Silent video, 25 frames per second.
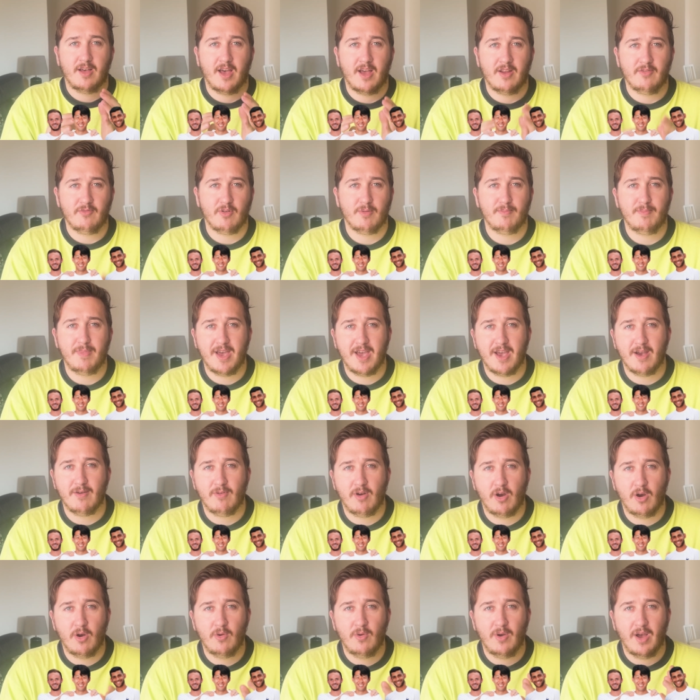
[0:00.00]
and
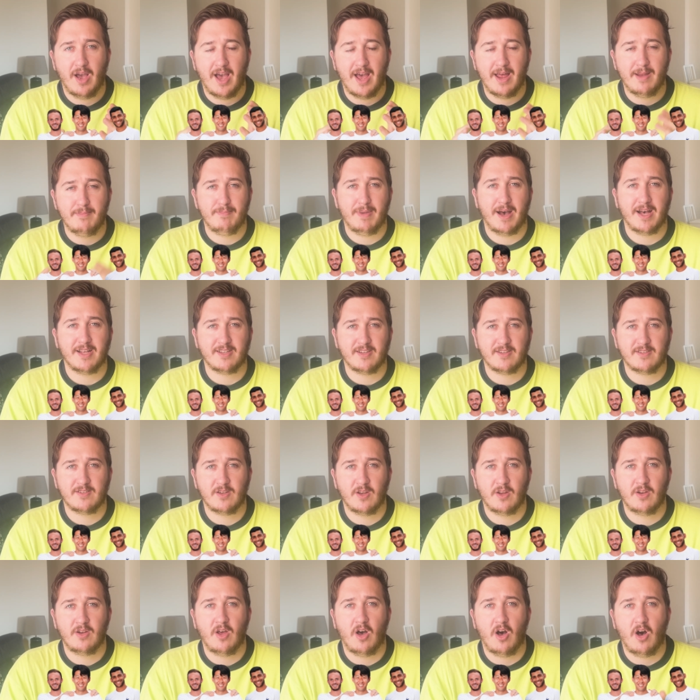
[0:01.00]
Romero and
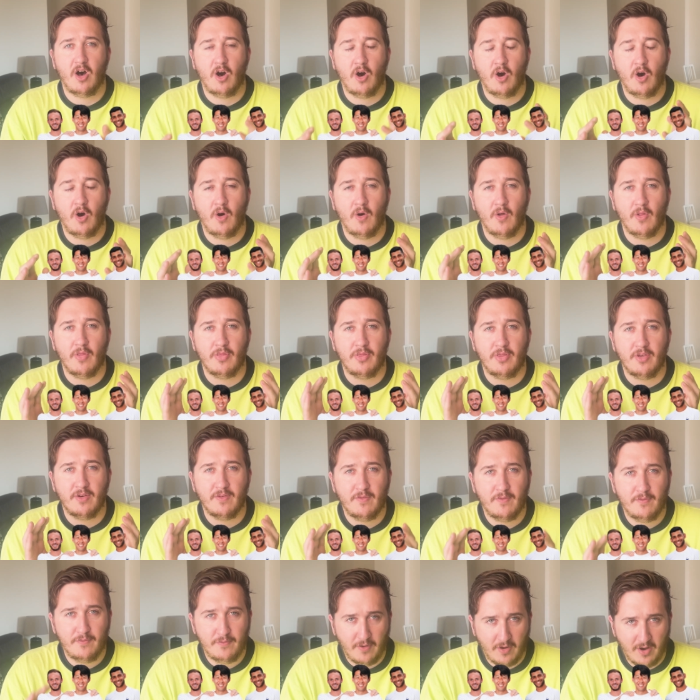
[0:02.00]
Maddison are the
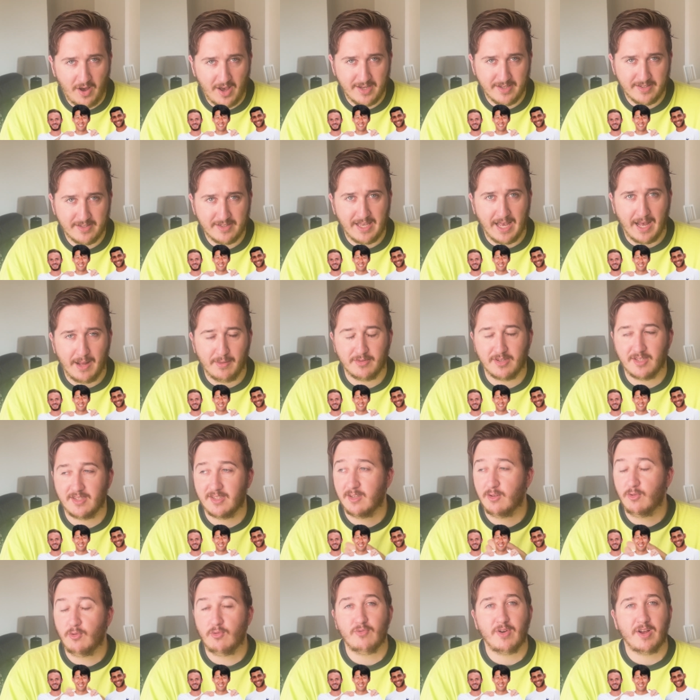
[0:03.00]
vice-captains.
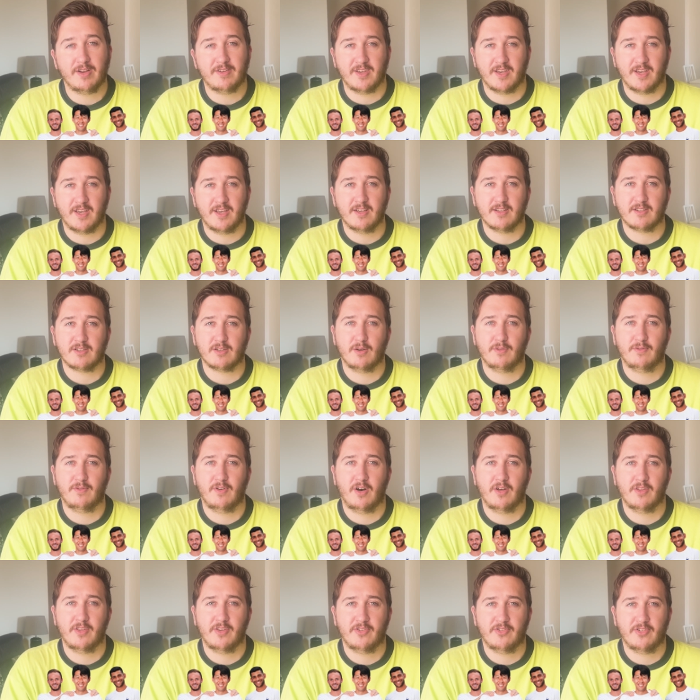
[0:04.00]
And already, so
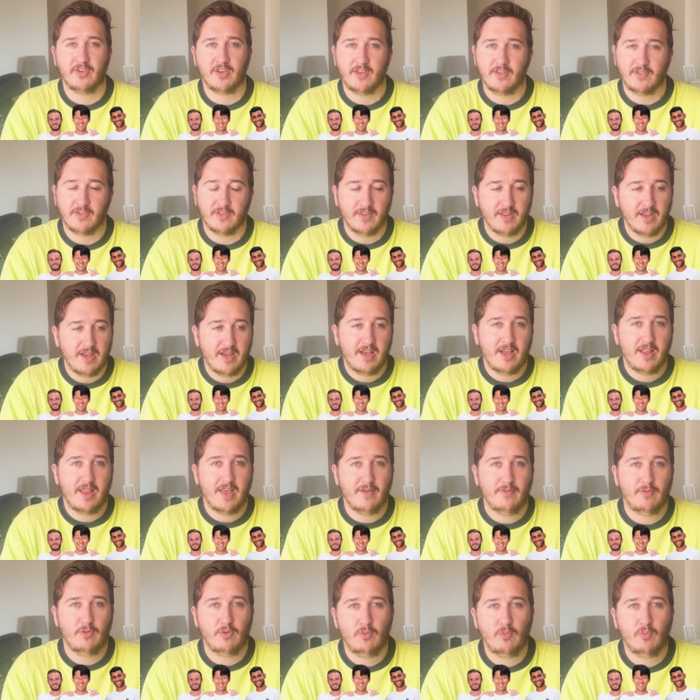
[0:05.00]
far this season,
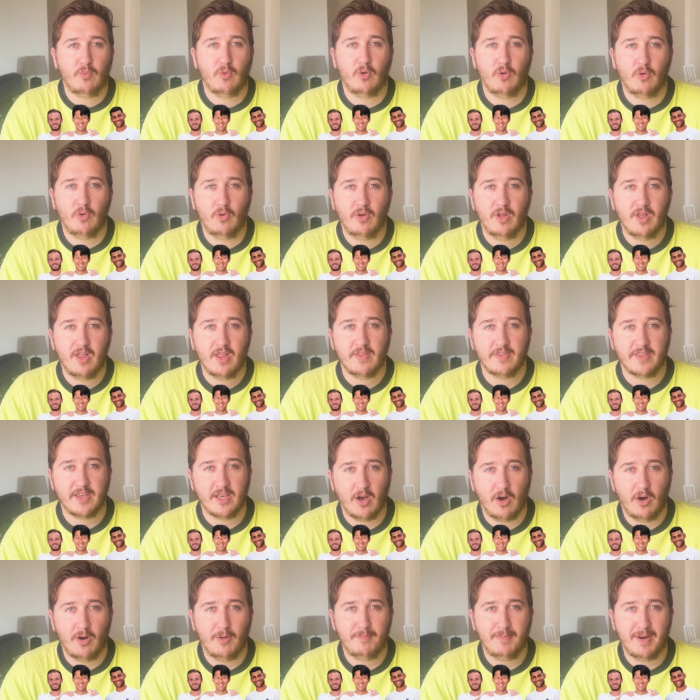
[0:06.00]
they've all wore the
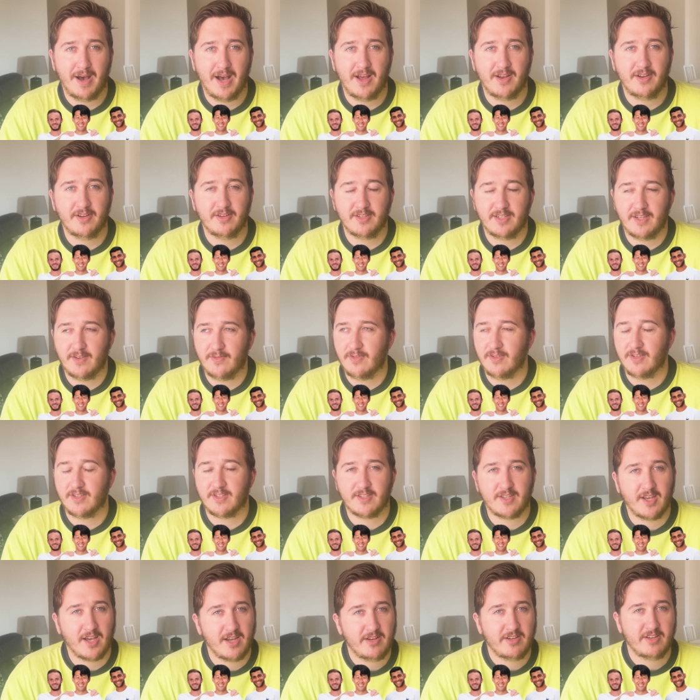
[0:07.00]
armband at different
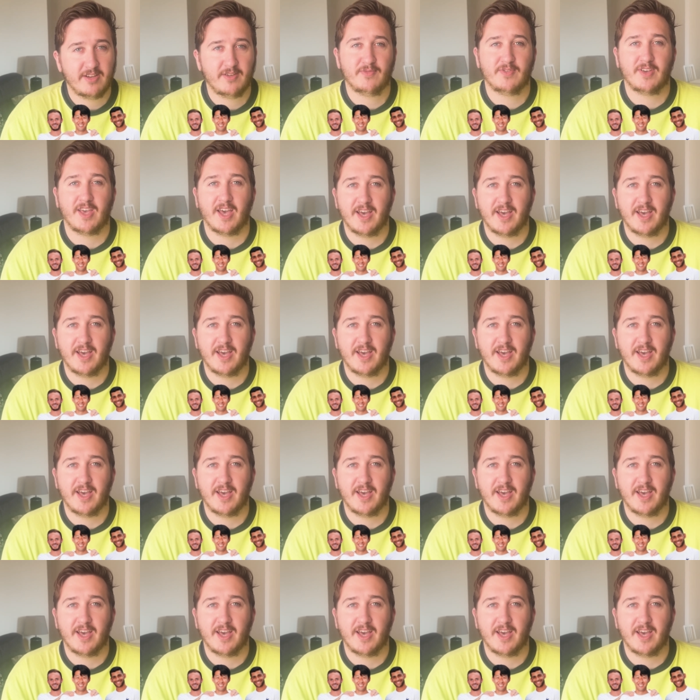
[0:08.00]
stages of